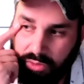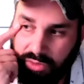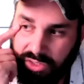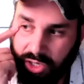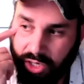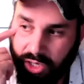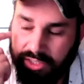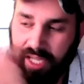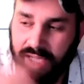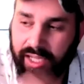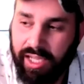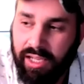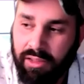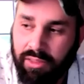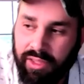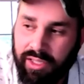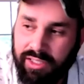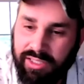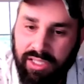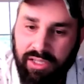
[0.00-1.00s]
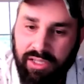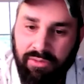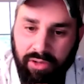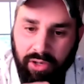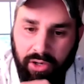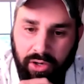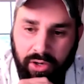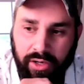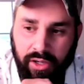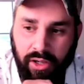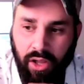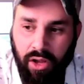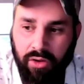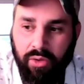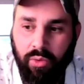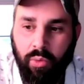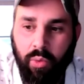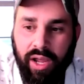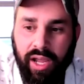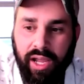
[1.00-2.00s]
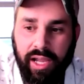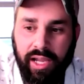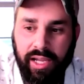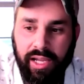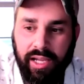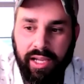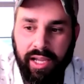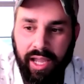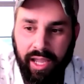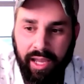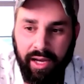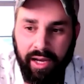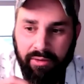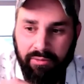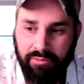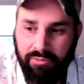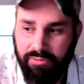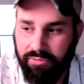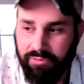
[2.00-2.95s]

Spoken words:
start taking things that you've learned along the way and